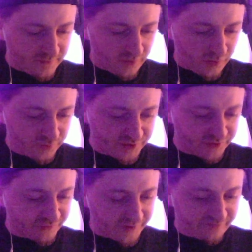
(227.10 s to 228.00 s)
only to
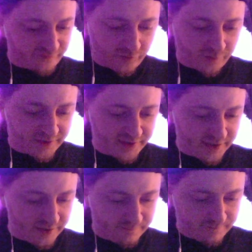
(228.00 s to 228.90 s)
reform
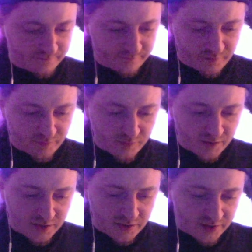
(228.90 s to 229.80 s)
again,
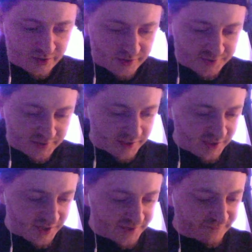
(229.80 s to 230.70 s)
in a
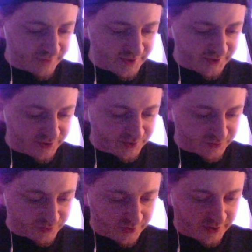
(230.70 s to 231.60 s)
never-ending
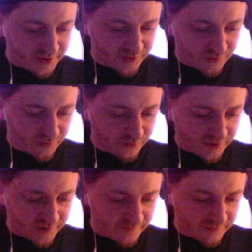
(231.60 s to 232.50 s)
story that told
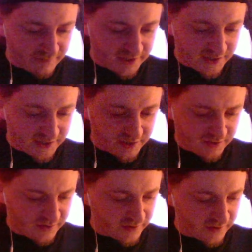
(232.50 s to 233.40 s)
of the making
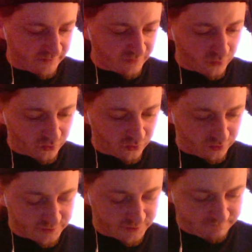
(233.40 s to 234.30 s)
of the world.
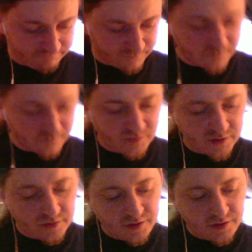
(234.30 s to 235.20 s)

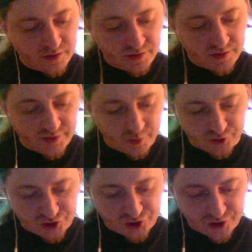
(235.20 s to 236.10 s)
There were
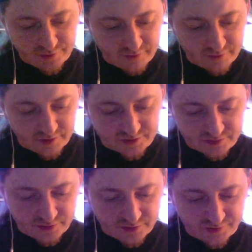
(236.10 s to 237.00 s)
charter marks
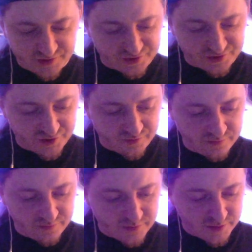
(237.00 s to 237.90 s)
on the stone,
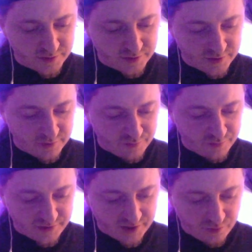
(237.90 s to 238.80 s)
but
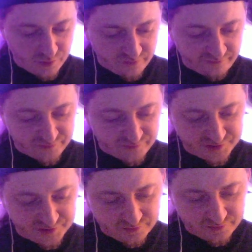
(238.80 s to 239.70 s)
they were
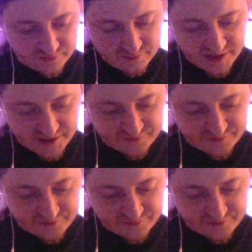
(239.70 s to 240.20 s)
still as